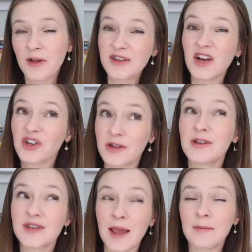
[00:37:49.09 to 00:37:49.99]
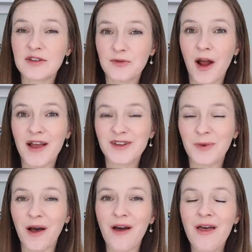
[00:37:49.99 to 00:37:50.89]
That's actually the same as RIE as
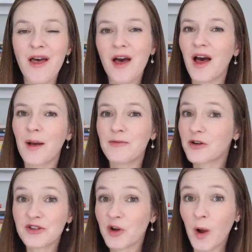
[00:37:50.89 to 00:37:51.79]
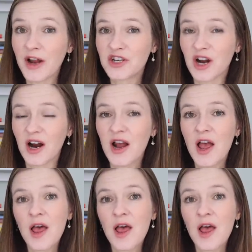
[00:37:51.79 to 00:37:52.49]
well. Um, there is no high chair.